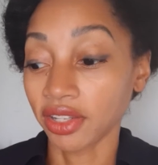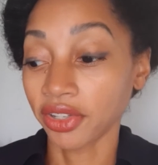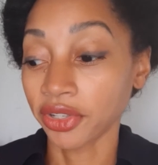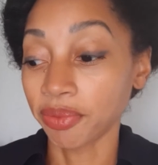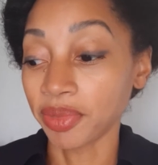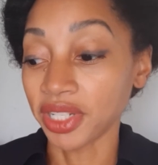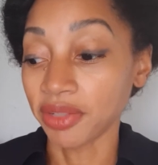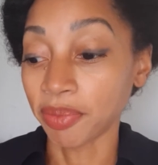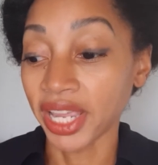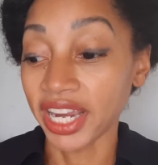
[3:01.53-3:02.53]
could
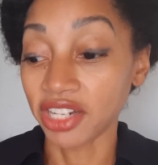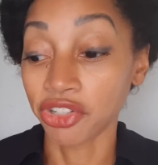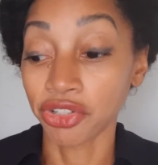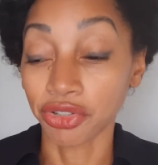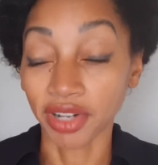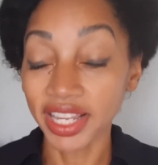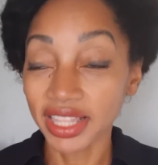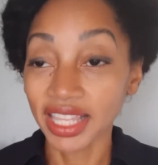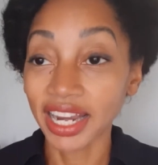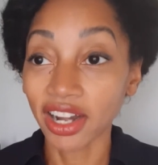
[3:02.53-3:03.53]
be paid
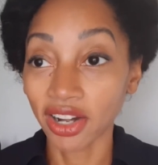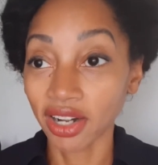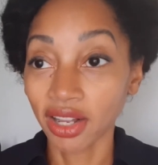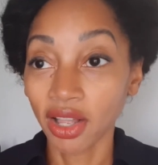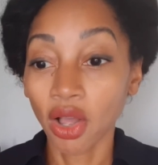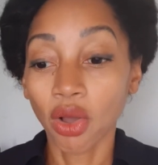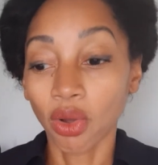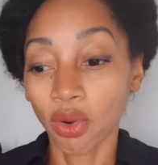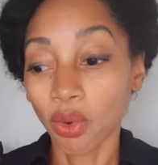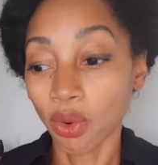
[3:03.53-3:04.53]
straight there
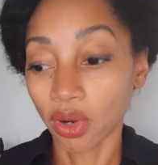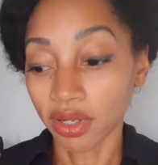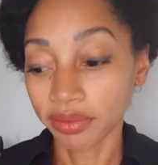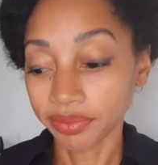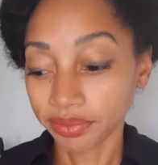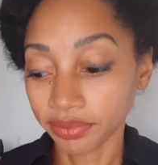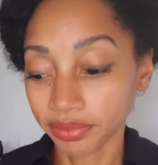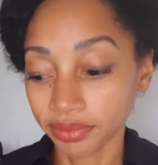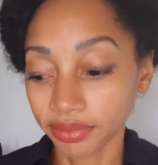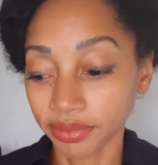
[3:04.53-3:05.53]
or
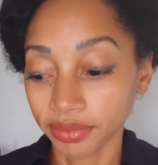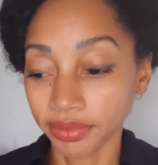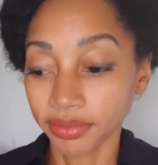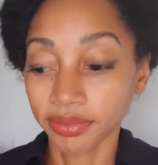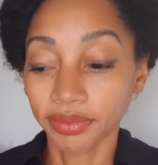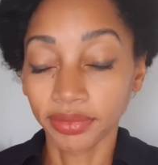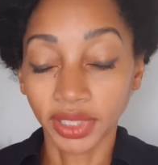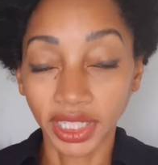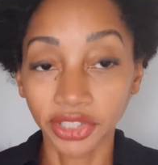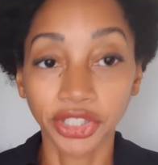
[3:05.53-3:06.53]

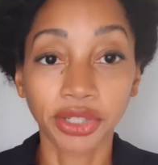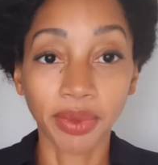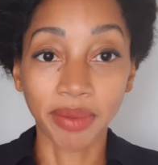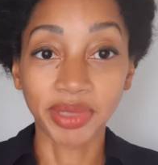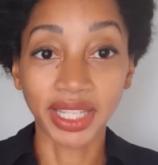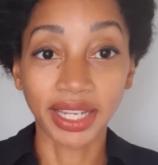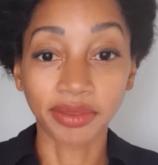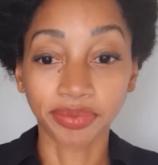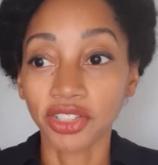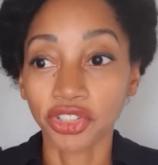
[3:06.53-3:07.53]
linked to your
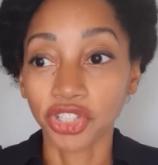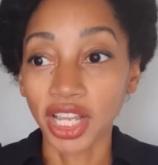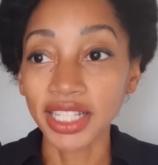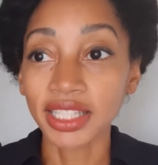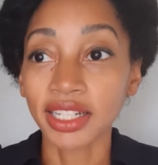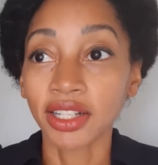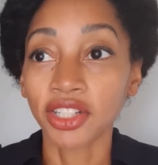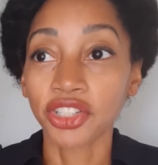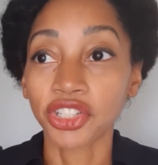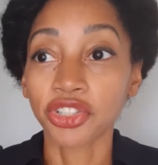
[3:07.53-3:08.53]
website. Just
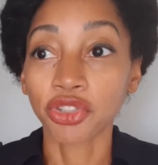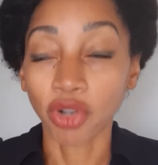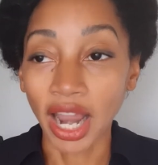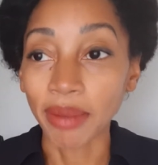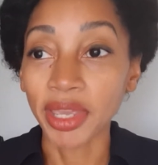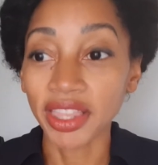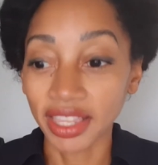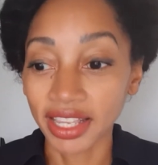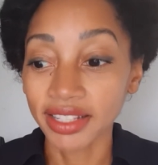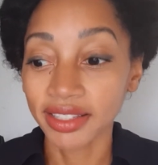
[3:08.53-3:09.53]
describing
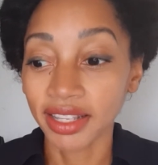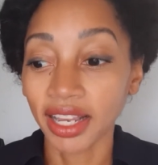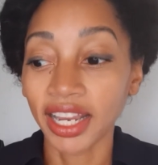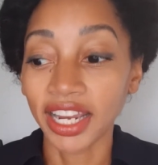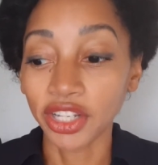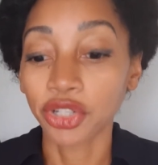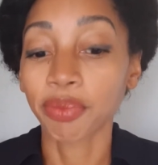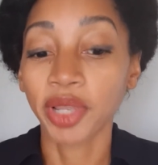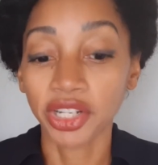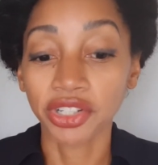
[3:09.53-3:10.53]
this in your
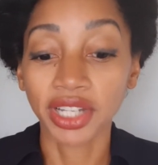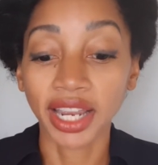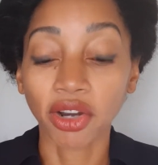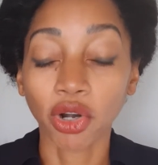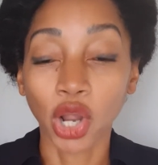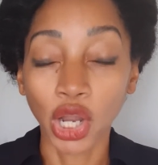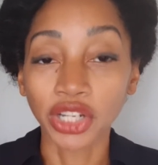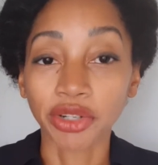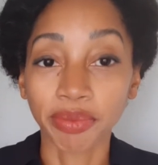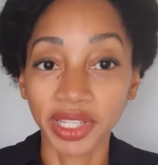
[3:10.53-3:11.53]
pitch deck or
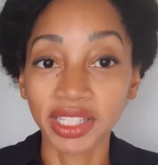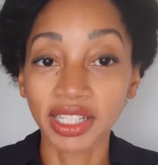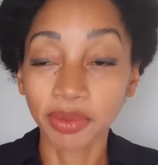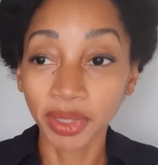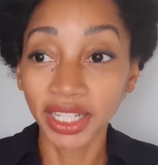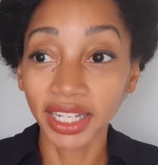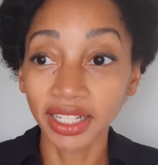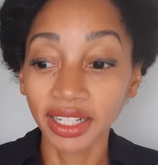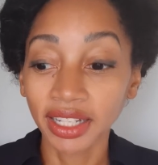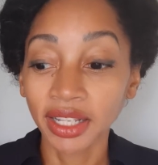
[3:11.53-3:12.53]
on your business
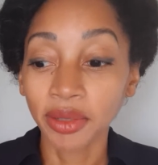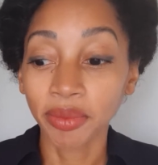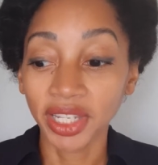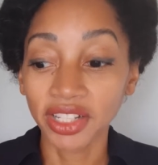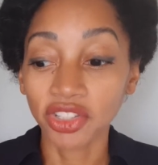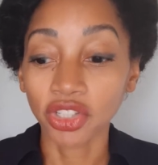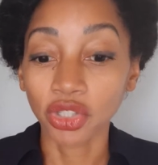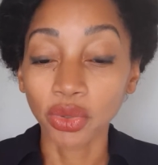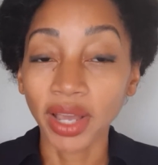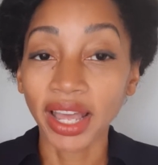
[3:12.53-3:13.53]
plan means
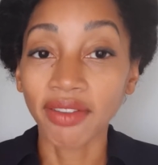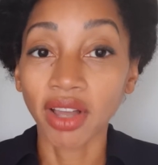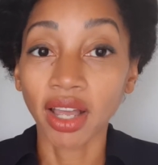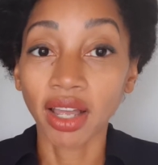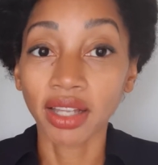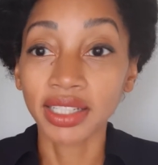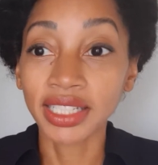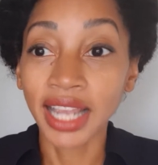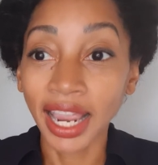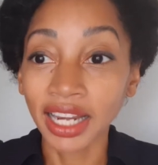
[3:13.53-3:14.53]
you have a
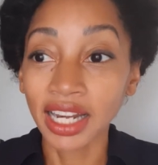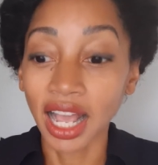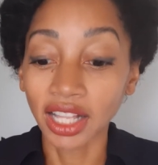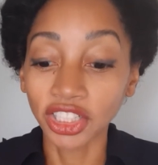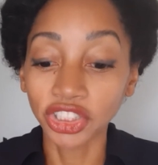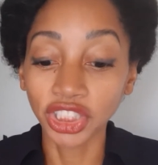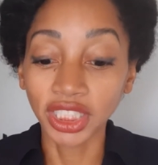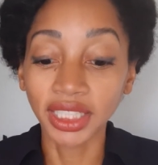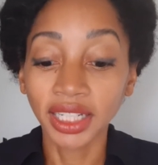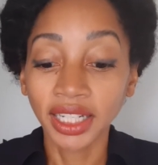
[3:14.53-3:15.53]

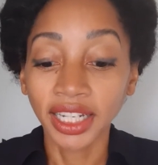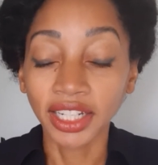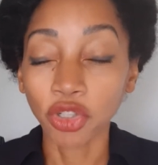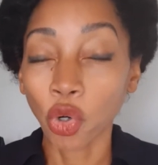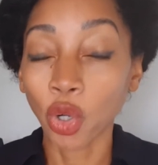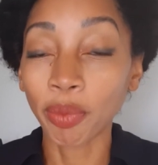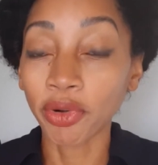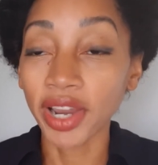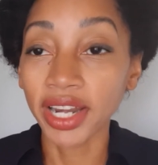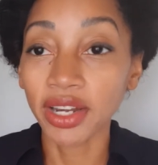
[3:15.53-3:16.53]
technology
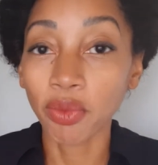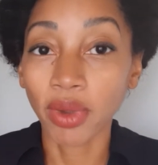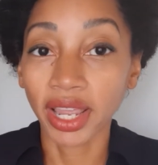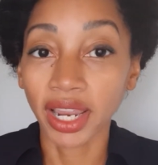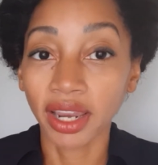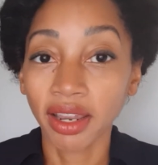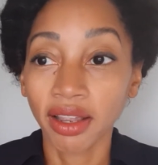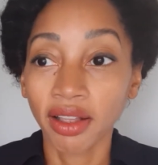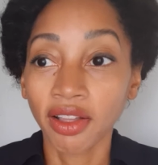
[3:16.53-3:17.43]
incorporated way